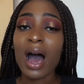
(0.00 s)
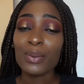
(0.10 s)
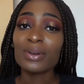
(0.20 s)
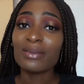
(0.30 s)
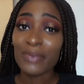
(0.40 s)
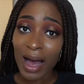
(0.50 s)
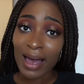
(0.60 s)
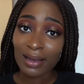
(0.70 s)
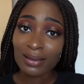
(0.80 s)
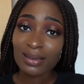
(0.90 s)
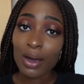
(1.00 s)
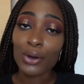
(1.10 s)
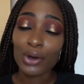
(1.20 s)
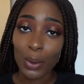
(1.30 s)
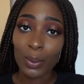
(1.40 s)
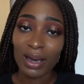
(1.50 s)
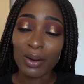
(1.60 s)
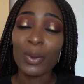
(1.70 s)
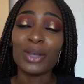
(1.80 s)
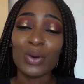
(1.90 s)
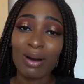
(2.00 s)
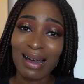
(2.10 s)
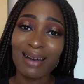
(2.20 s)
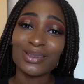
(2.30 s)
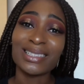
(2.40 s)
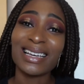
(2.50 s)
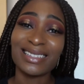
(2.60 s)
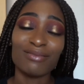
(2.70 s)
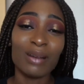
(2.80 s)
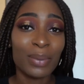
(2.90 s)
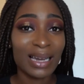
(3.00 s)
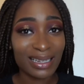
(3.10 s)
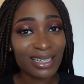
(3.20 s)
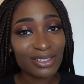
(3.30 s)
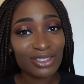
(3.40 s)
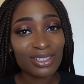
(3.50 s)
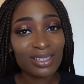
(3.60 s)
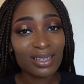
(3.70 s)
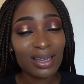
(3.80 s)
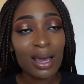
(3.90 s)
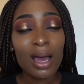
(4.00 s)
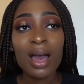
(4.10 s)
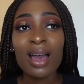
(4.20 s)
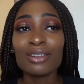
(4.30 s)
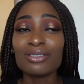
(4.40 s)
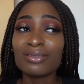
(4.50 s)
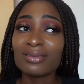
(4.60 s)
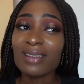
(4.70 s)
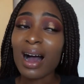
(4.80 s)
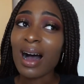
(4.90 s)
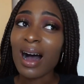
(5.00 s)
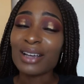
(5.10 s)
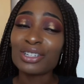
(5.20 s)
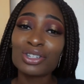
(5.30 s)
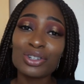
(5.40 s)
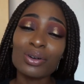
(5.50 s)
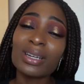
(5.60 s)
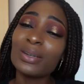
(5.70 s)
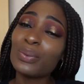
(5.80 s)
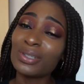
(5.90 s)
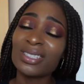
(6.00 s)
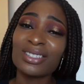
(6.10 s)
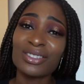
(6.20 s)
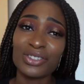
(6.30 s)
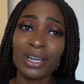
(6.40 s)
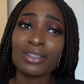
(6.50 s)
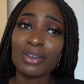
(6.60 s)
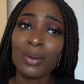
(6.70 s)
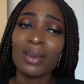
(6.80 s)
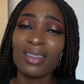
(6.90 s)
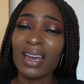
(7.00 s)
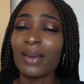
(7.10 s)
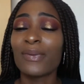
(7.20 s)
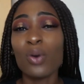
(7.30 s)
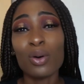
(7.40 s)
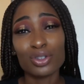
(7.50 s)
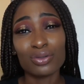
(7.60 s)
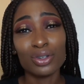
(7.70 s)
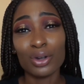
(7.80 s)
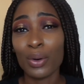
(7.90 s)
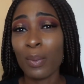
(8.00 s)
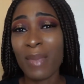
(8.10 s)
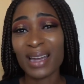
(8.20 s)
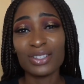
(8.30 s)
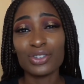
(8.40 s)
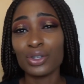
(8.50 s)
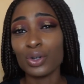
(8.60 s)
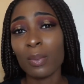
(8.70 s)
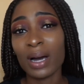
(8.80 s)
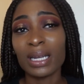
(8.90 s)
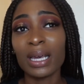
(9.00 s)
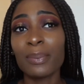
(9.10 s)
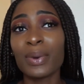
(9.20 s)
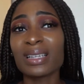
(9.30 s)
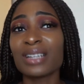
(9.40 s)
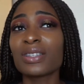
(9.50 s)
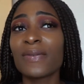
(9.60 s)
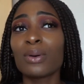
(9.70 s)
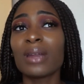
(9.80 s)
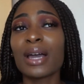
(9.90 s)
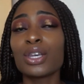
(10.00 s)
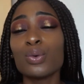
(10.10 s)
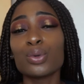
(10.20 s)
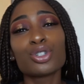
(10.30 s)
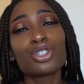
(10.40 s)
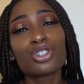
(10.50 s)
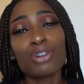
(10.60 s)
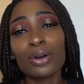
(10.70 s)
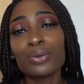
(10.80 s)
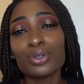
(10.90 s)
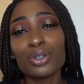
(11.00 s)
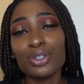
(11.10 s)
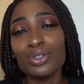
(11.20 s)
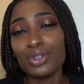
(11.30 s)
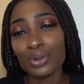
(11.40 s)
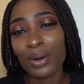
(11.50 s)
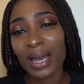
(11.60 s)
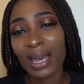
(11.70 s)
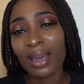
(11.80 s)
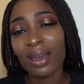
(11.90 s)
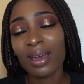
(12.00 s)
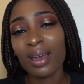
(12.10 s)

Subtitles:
I would advise going when your account is replenished. I strongly wouldn't suggest going there if you're, managing your money, because I just feel like you will struggle to enjoy